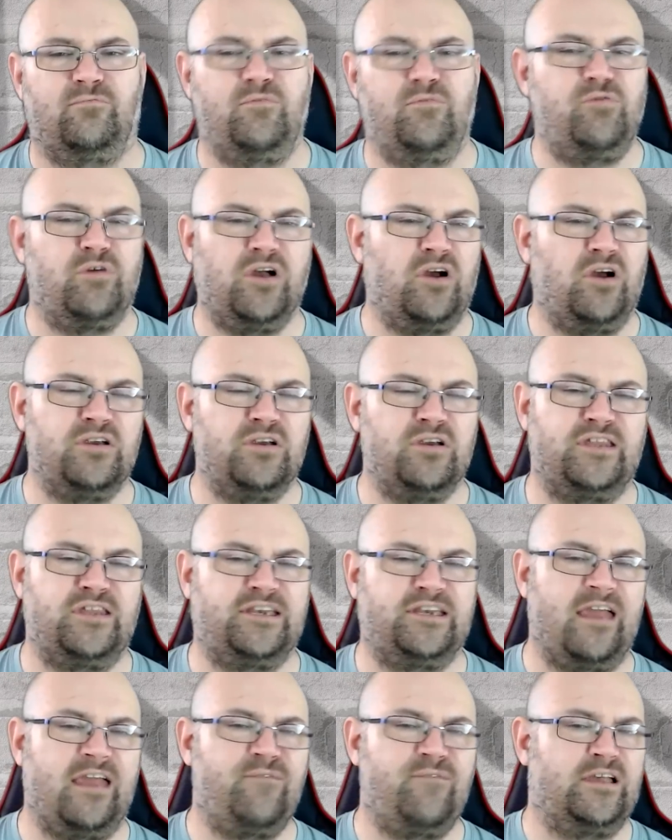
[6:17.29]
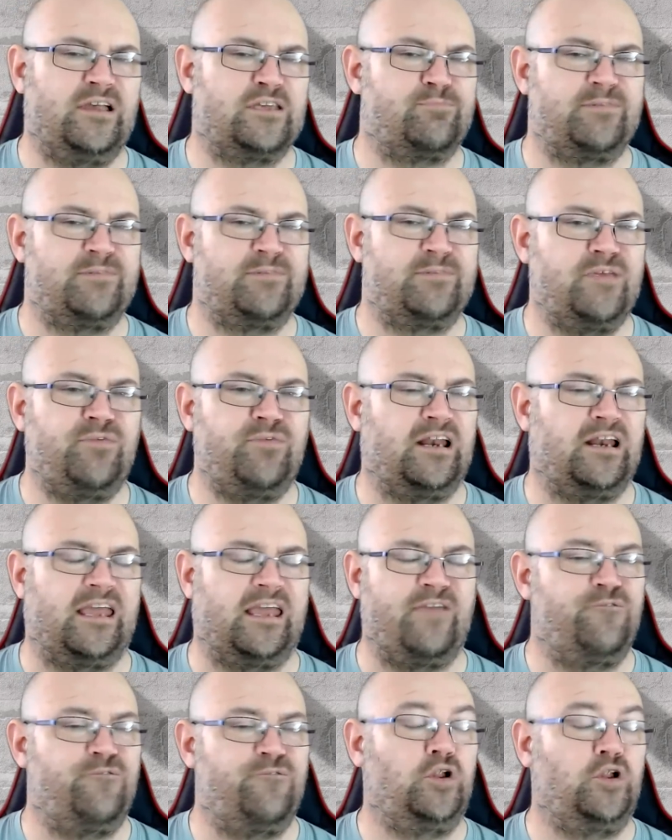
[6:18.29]
With regards to the JVL
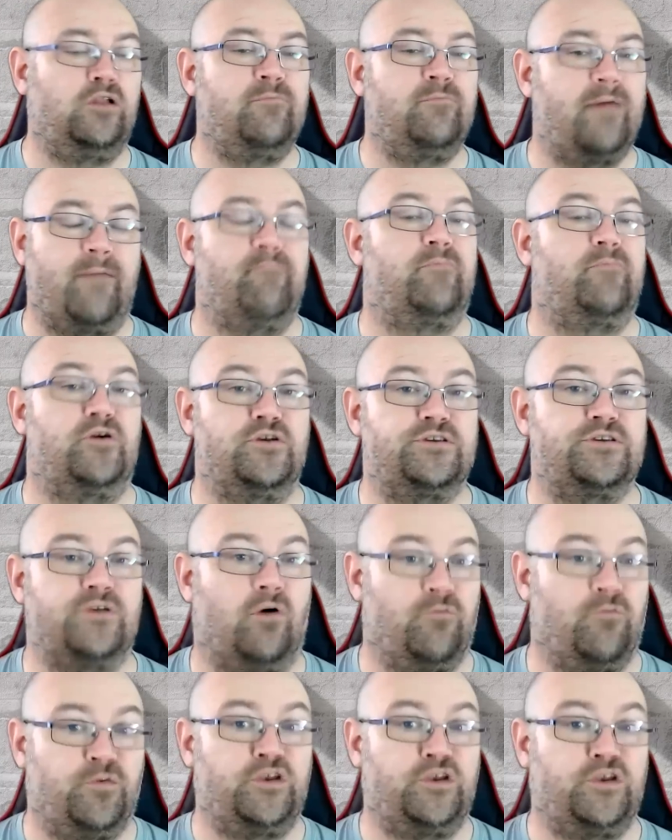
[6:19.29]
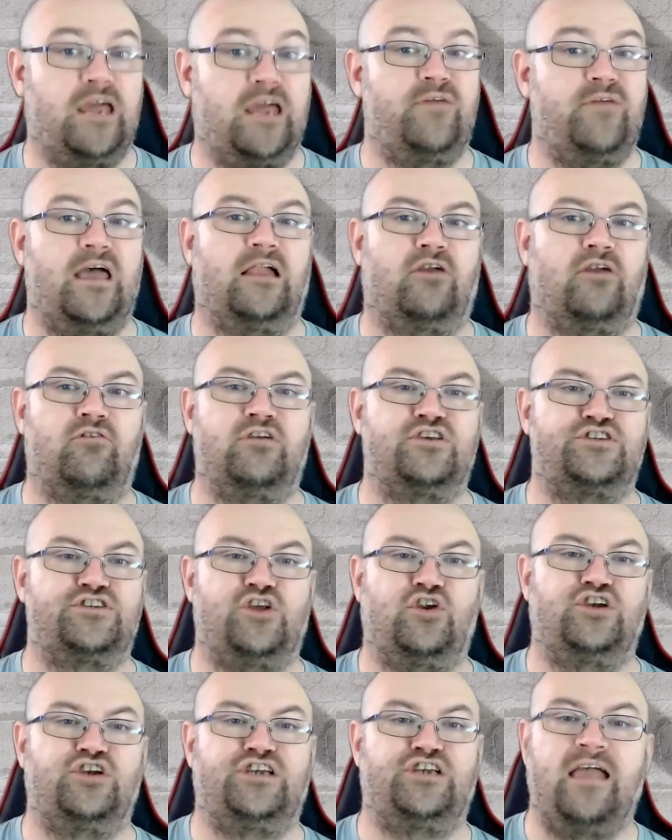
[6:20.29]
specifically, full members of the JVL are an
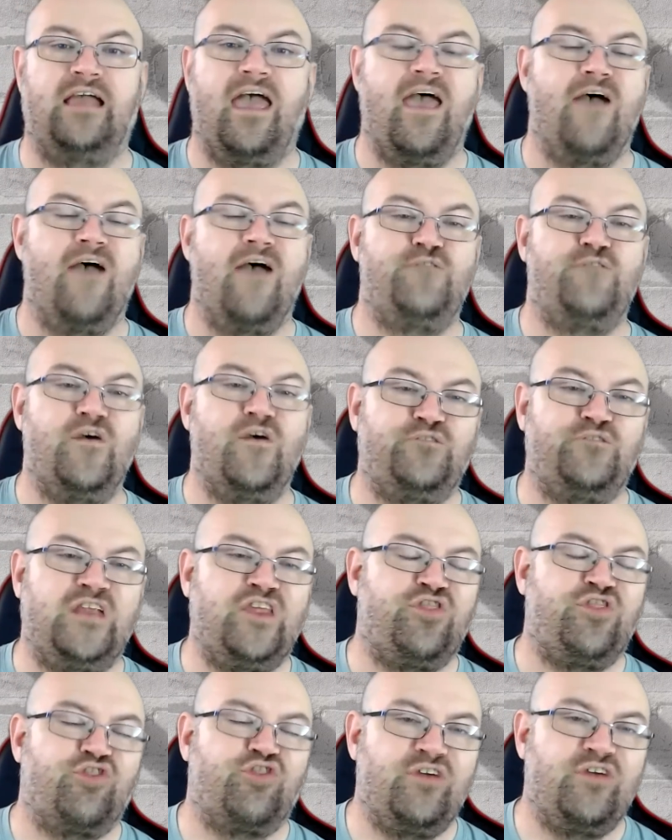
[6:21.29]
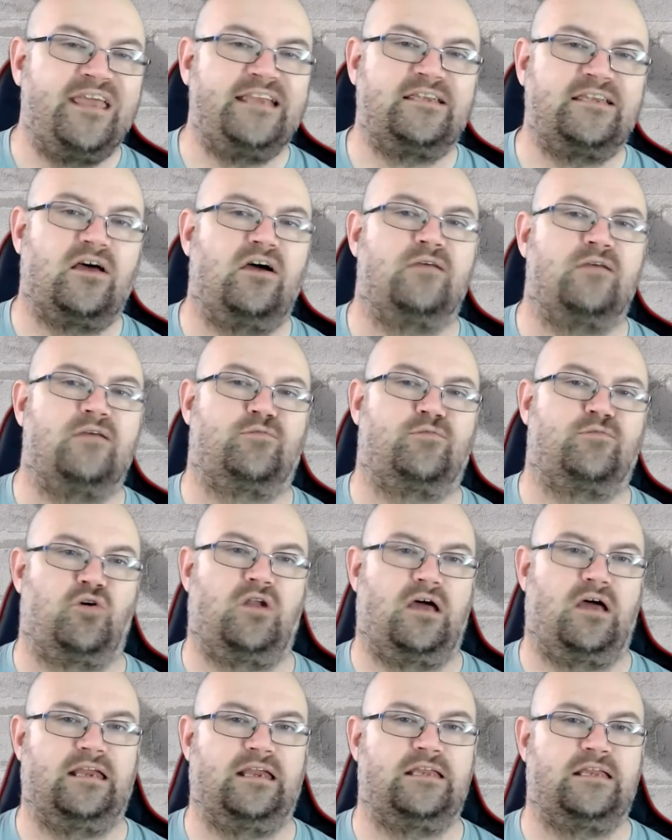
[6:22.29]
astonishing 53 times
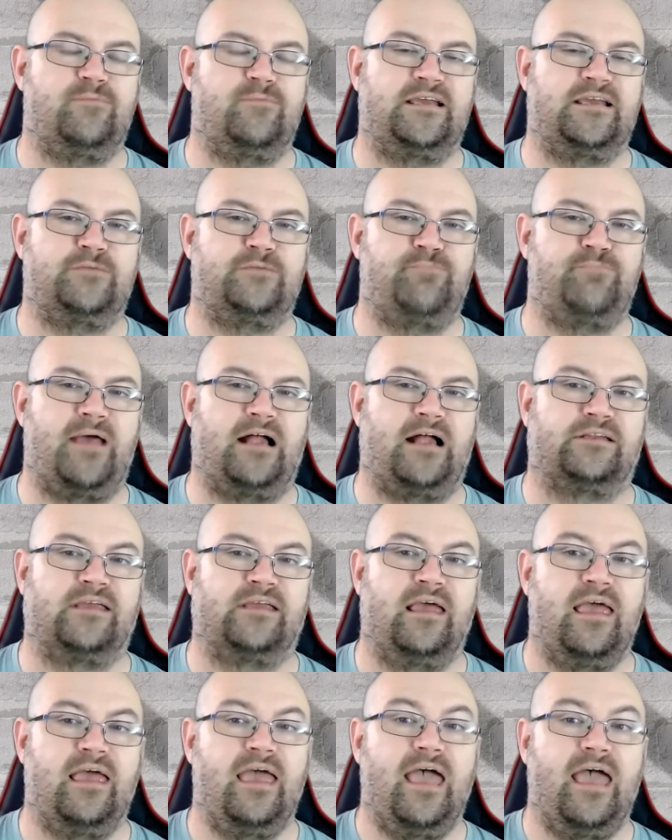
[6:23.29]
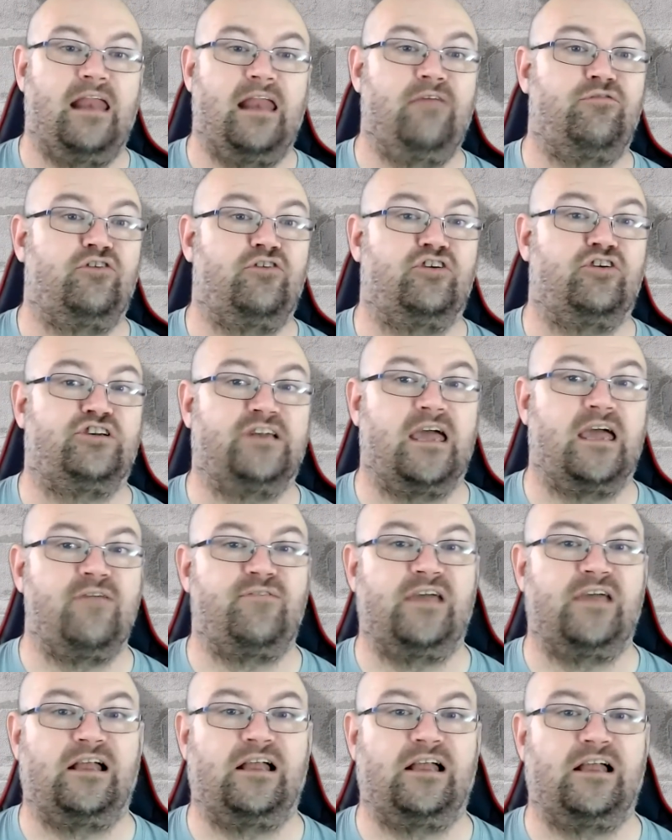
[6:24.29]
more likely to be expelled. And if you're a
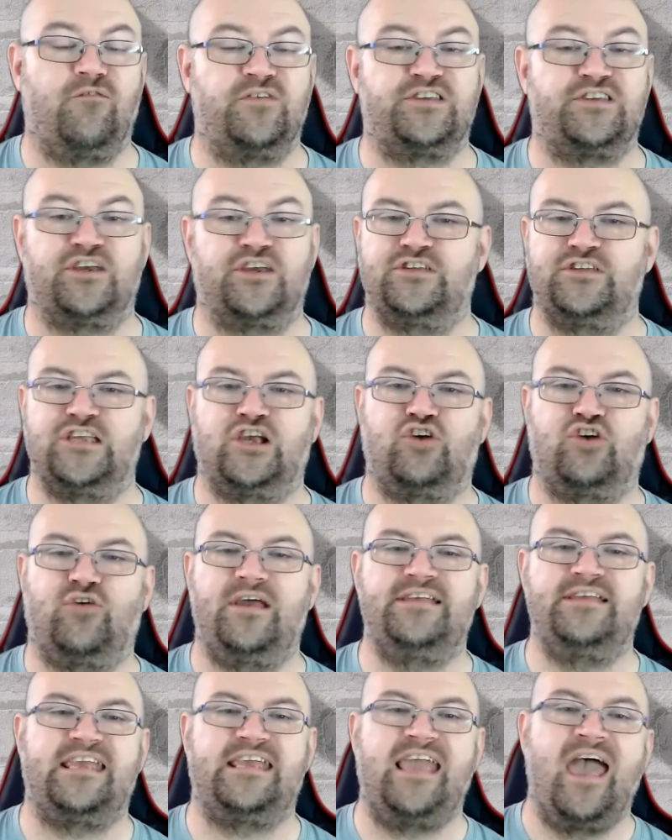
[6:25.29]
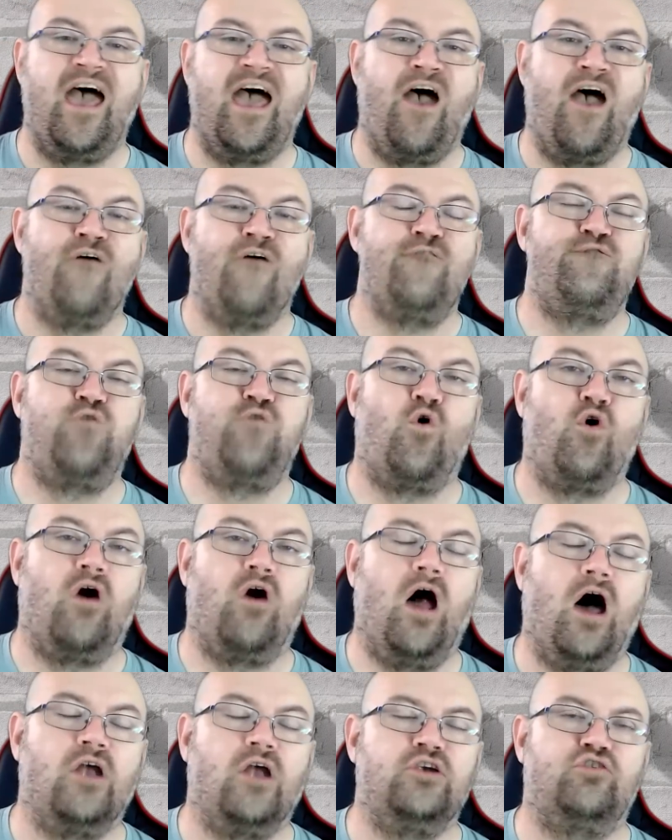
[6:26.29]
JVL officer, it's a crazy
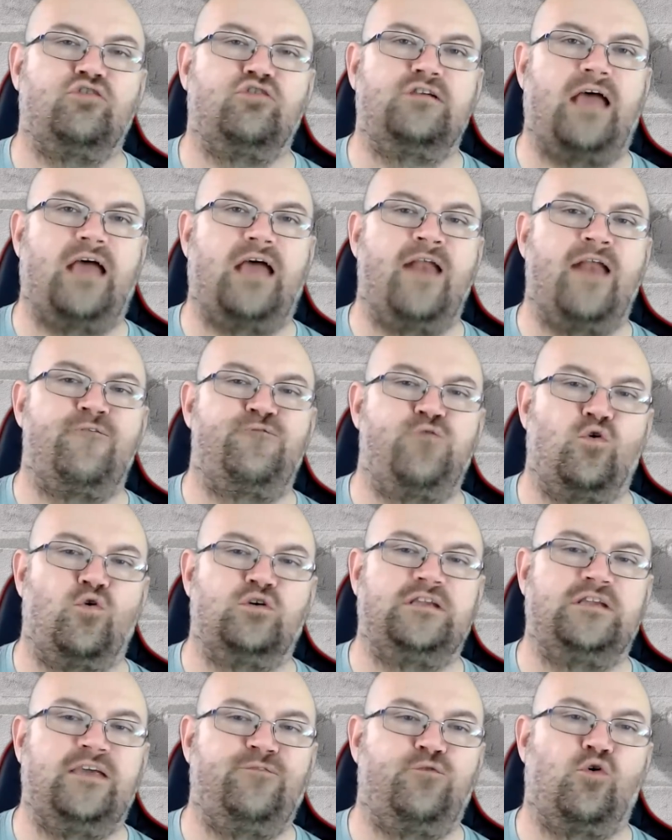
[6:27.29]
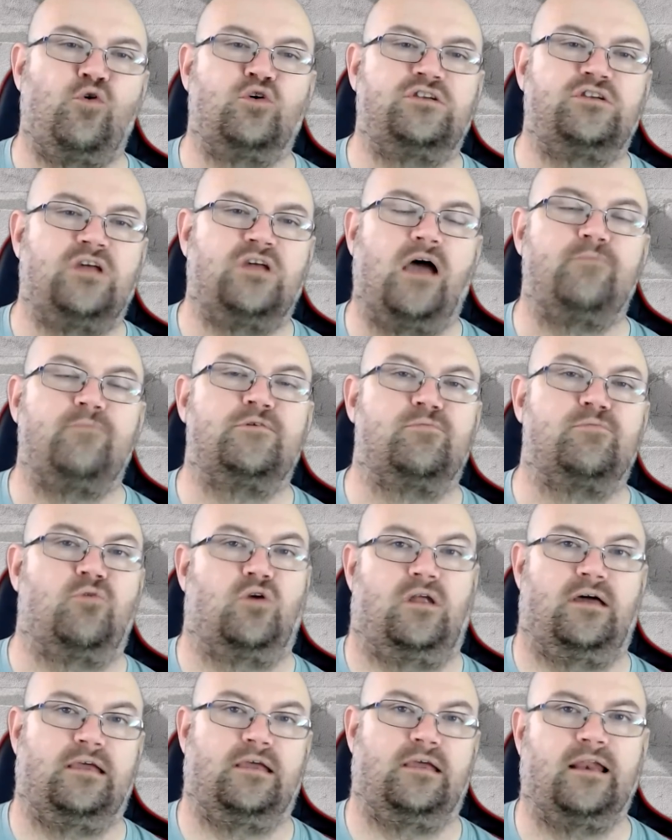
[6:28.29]
444 times
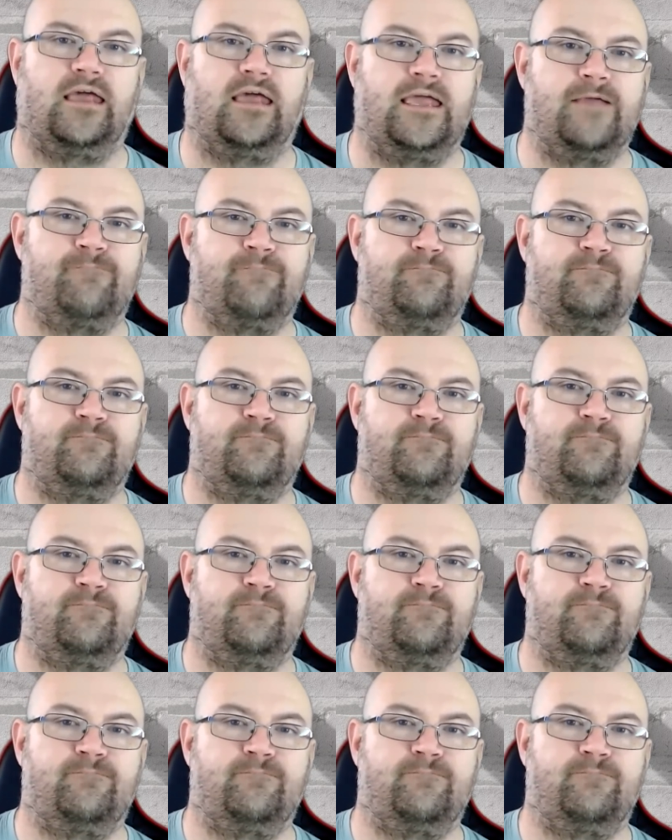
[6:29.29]
more likely.